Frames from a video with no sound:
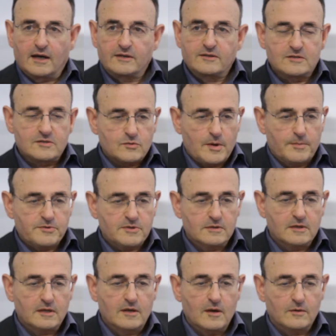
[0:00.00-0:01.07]

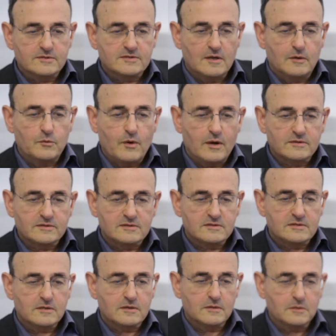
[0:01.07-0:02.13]
description. He also wants
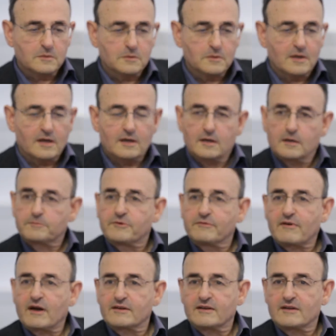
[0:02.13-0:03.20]
to
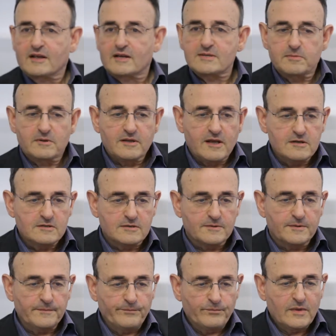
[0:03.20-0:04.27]
provide an
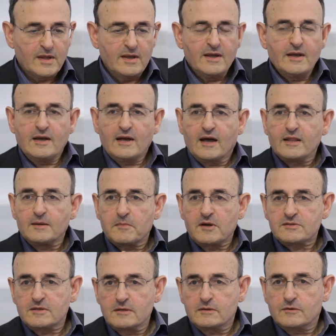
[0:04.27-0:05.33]
explanation. And the
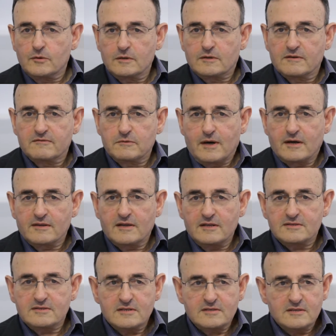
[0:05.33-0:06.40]
most intuitive one
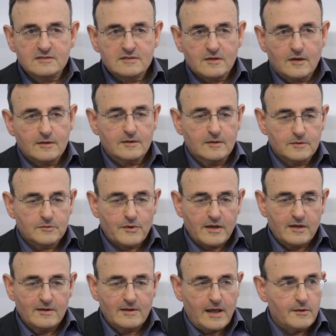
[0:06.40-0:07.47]
is this historical
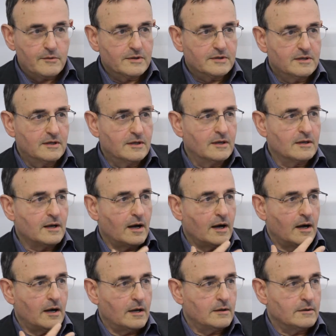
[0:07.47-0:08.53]
regularity,
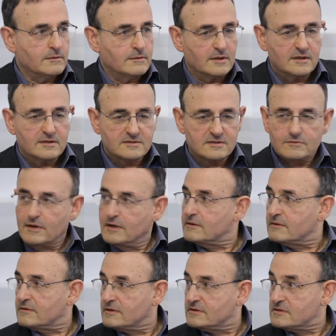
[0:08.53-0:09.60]
R is
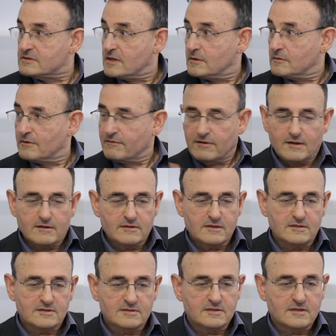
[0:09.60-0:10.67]
greater than G. We've had
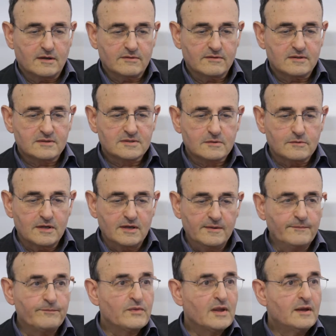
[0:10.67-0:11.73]
this on the
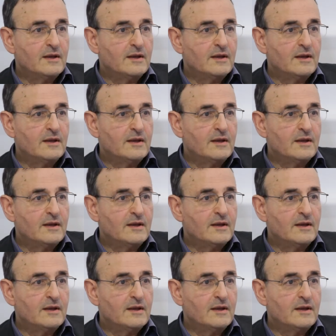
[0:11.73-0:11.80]
screen.